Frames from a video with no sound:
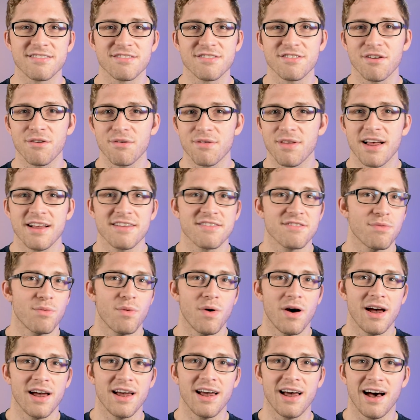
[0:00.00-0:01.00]
So that's
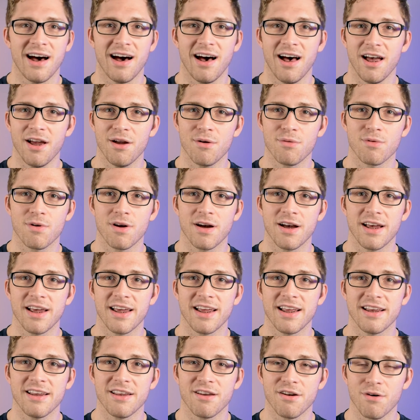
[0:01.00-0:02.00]
why I
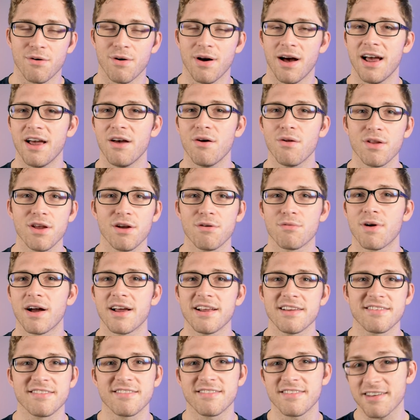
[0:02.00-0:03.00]
write, I only
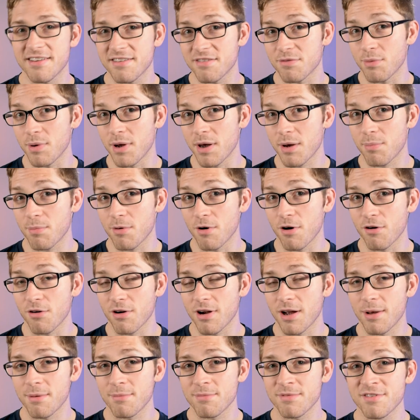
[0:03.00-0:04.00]
write 6 week
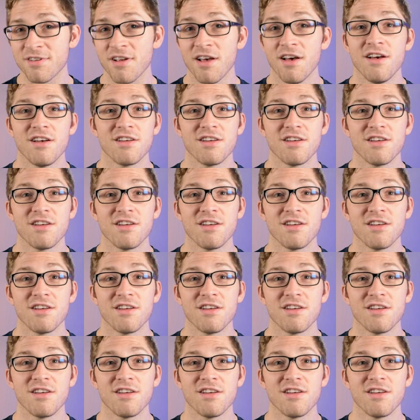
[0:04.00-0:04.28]
programs.